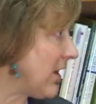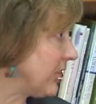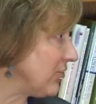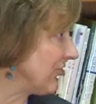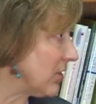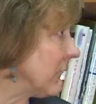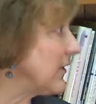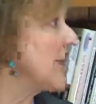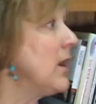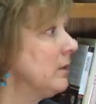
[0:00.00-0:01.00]
health insurance.
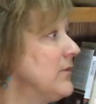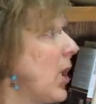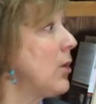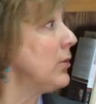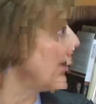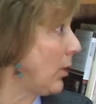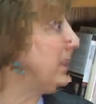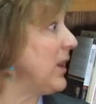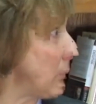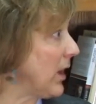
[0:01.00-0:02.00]
So, you know,
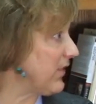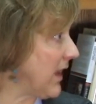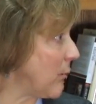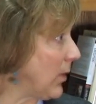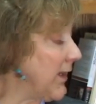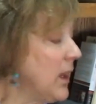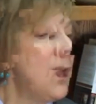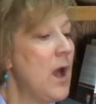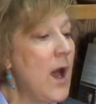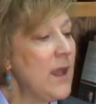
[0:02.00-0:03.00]
beware that way.
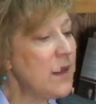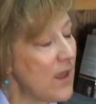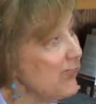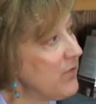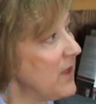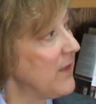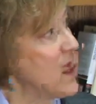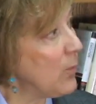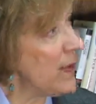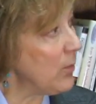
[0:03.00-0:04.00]
Another thing
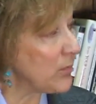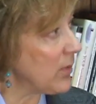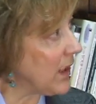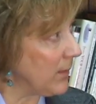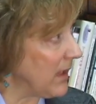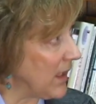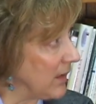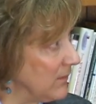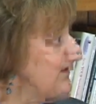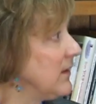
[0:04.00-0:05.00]
that we would
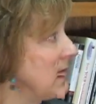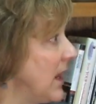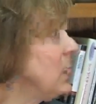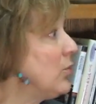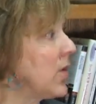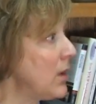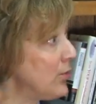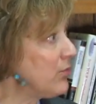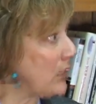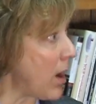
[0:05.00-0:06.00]
recommend, and you can go
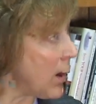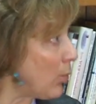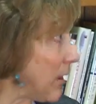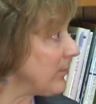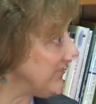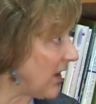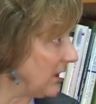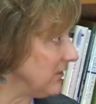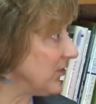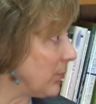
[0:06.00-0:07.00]
through our
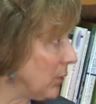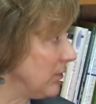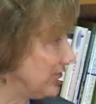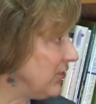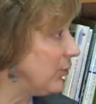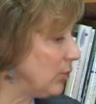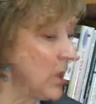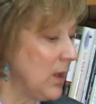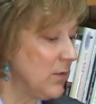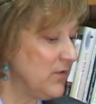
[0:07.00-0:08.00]
website
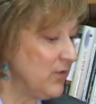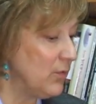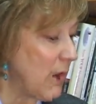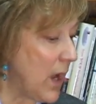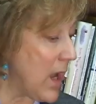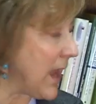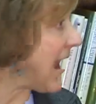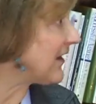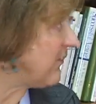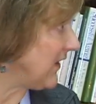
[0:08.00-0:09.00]
to
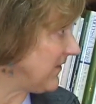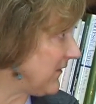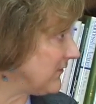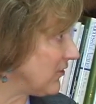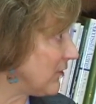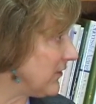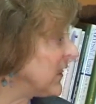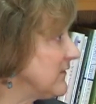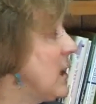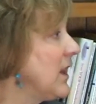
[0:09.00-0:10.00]
activate this
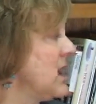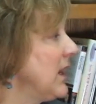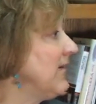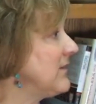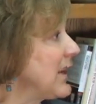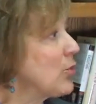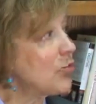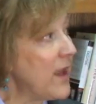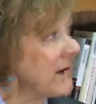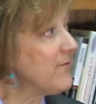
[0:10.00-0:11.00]
service, is a
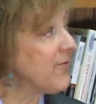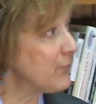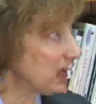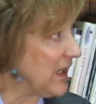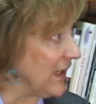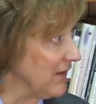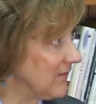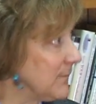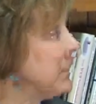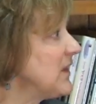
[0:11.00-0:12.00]
credit
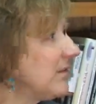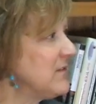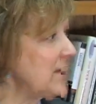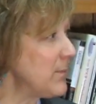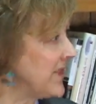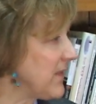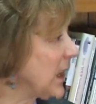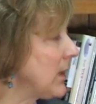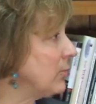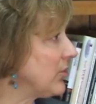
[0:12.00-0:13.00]
freeze. This is something that
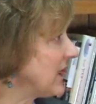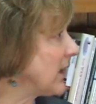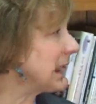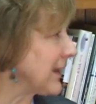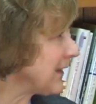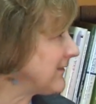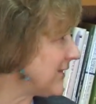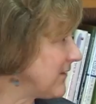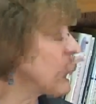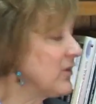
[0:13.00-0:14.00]
can protect, like let's
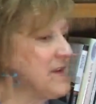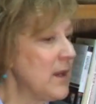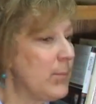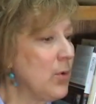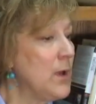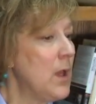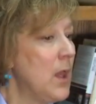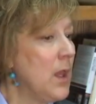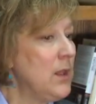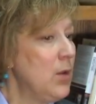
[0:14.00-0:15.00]
say, for example,
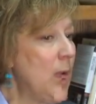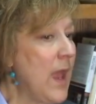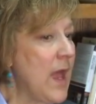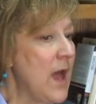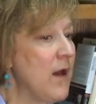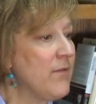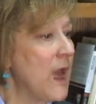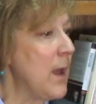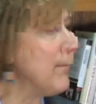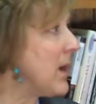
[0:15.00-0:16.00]
you have
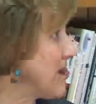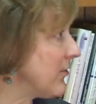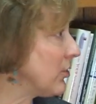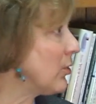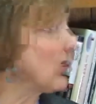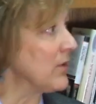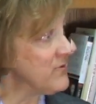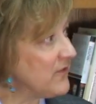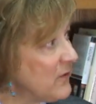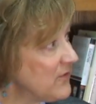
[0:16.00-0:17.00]
a mother or a
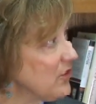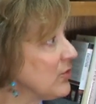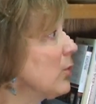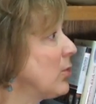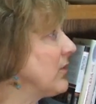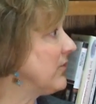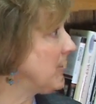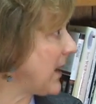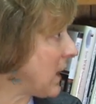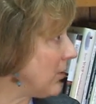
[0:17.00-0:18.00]
sister or a
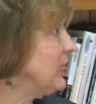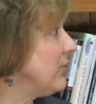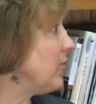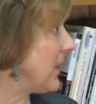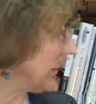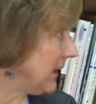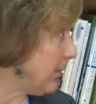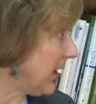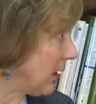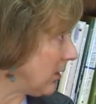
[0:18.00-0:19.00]
spouse who's mentally
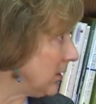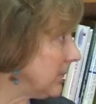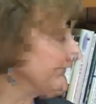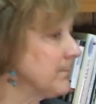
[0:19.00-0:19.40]
impaired,